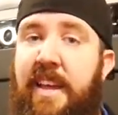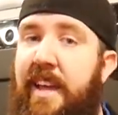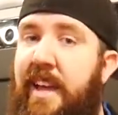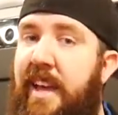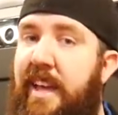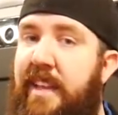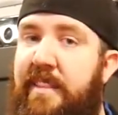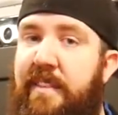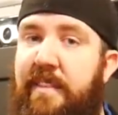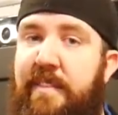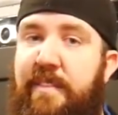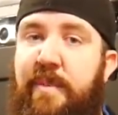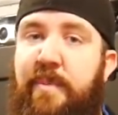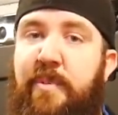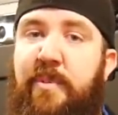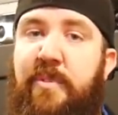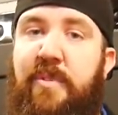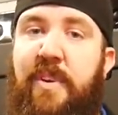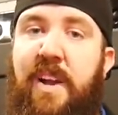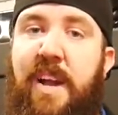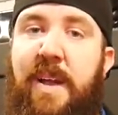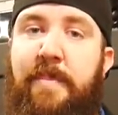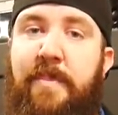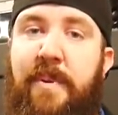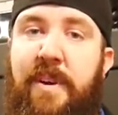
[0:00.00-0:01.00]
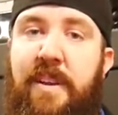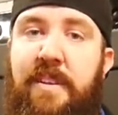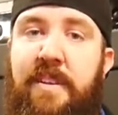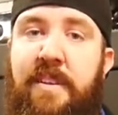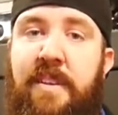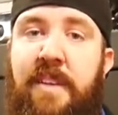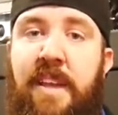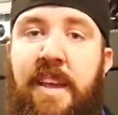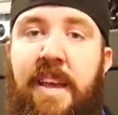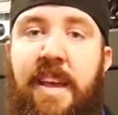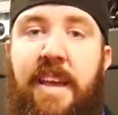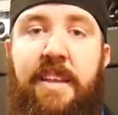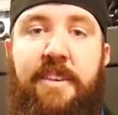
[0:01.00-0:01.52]
Hit the subscribe
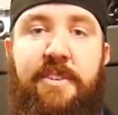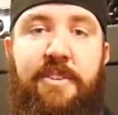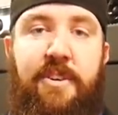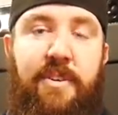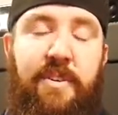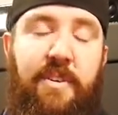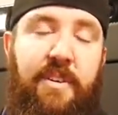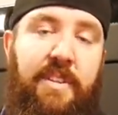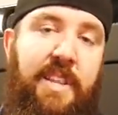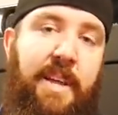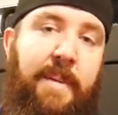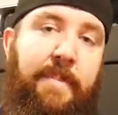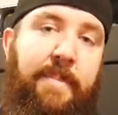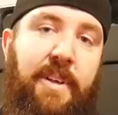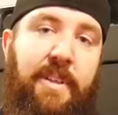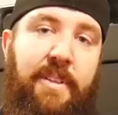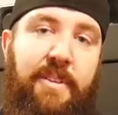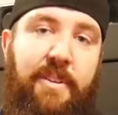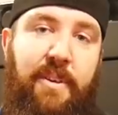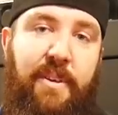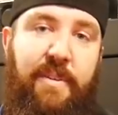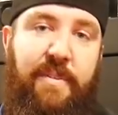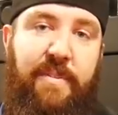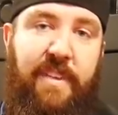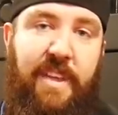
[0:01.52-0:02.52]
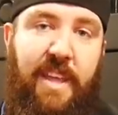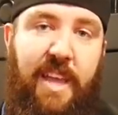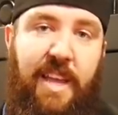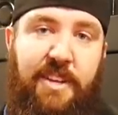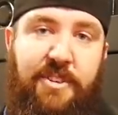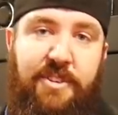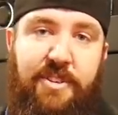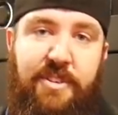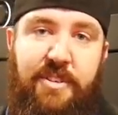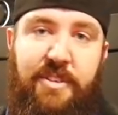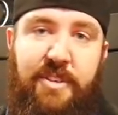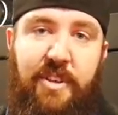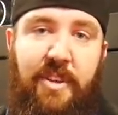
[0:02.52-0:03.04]
button and turn on that bell
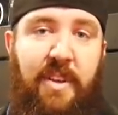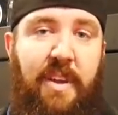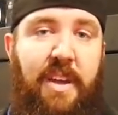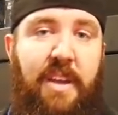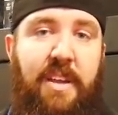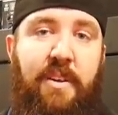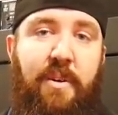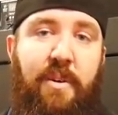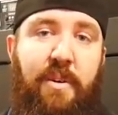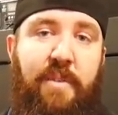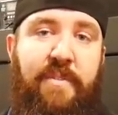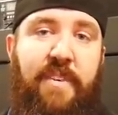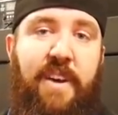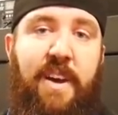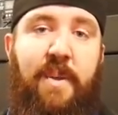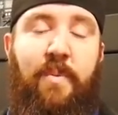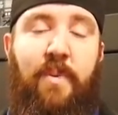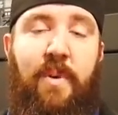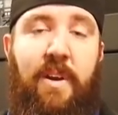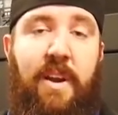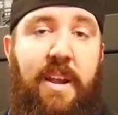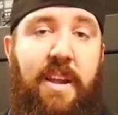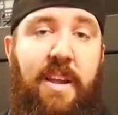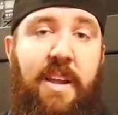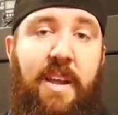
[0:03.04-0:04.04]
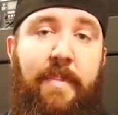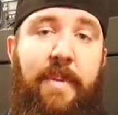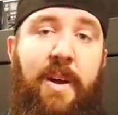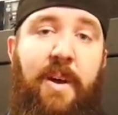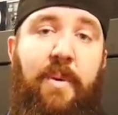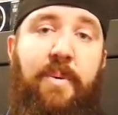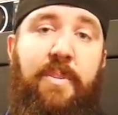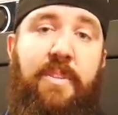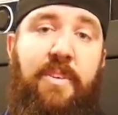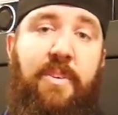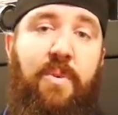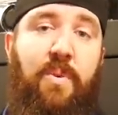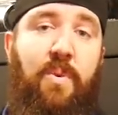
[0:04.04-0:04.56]
notification so you get notified when I come out
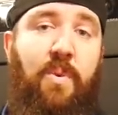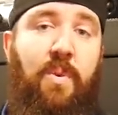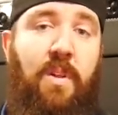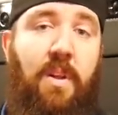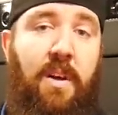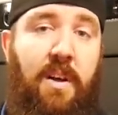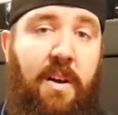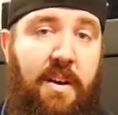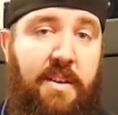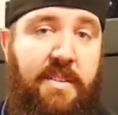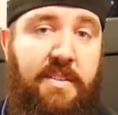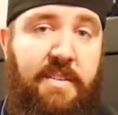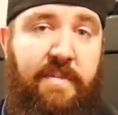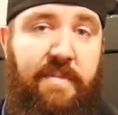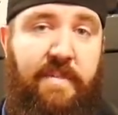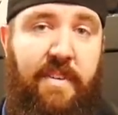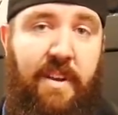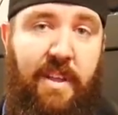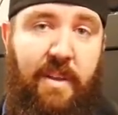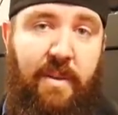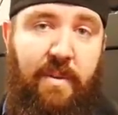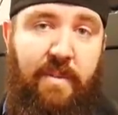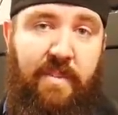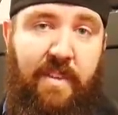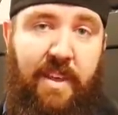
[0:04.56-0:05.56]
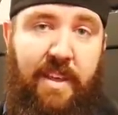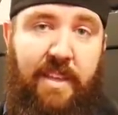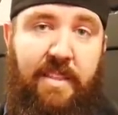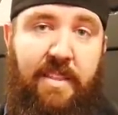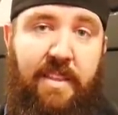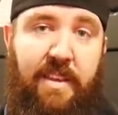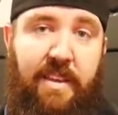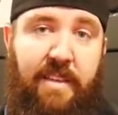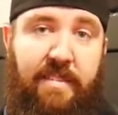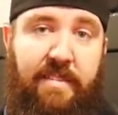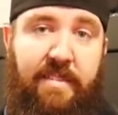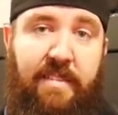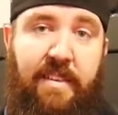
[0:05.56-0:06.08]
with cool, awesome videos like
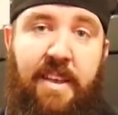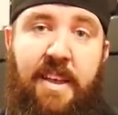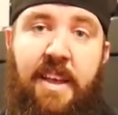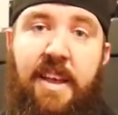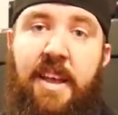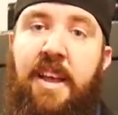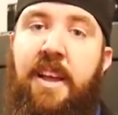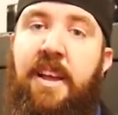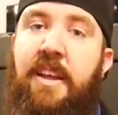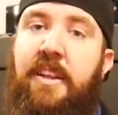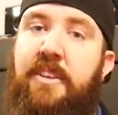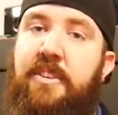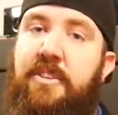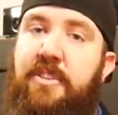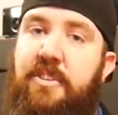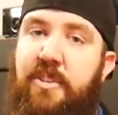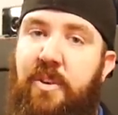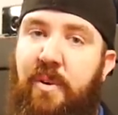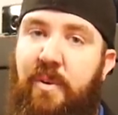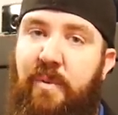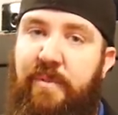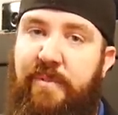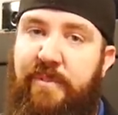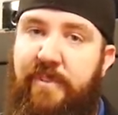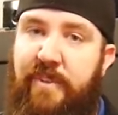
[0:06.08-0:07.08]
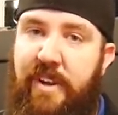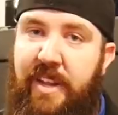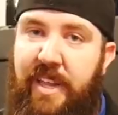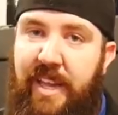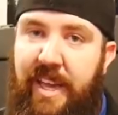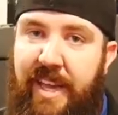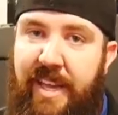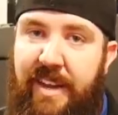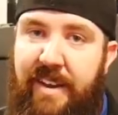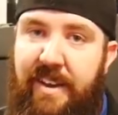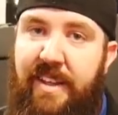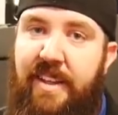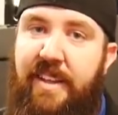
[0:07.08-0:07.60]
this. Don't
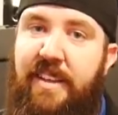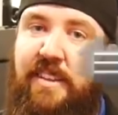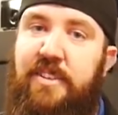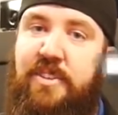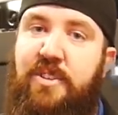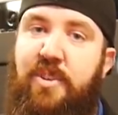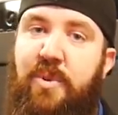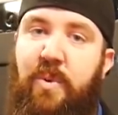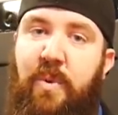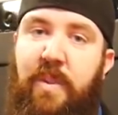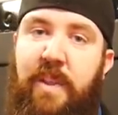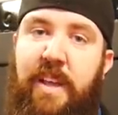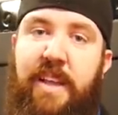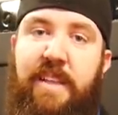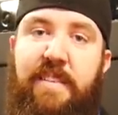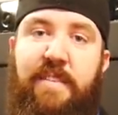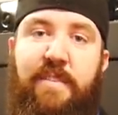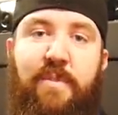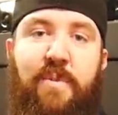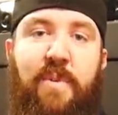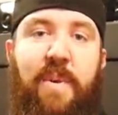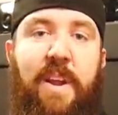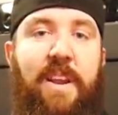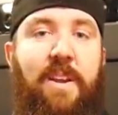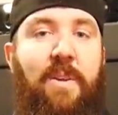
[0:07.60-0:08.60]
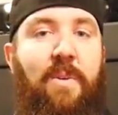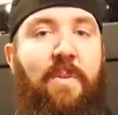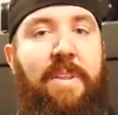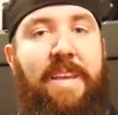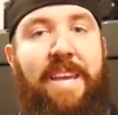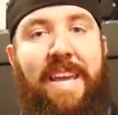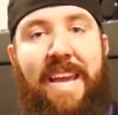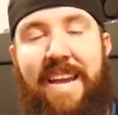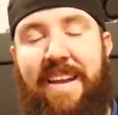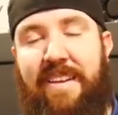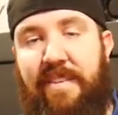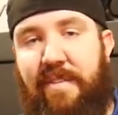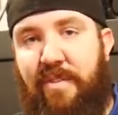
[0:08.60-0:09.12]
forget, Toolhead's crate only
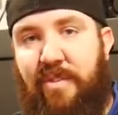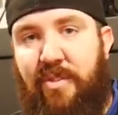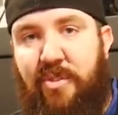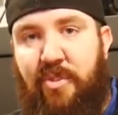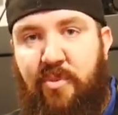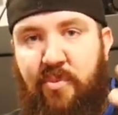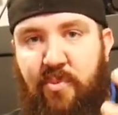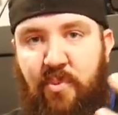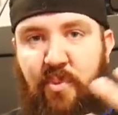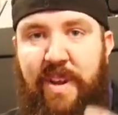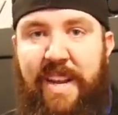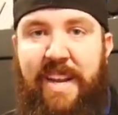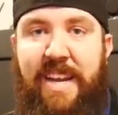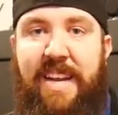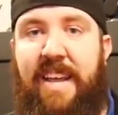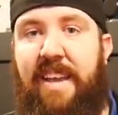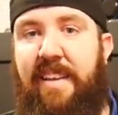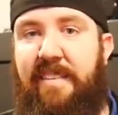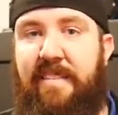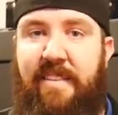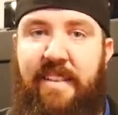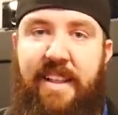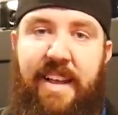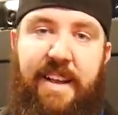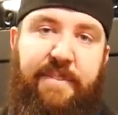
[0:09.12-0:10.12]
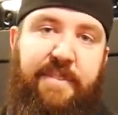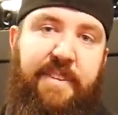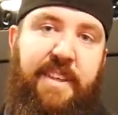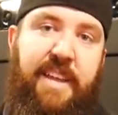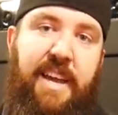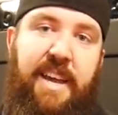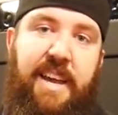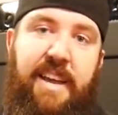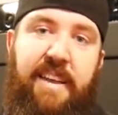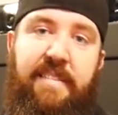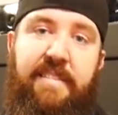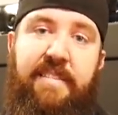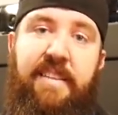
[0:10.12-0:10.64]
has 3 days left,
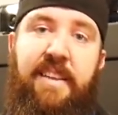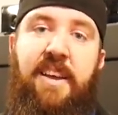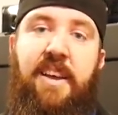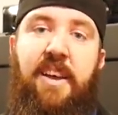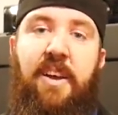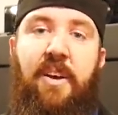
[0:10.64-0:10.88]
guys.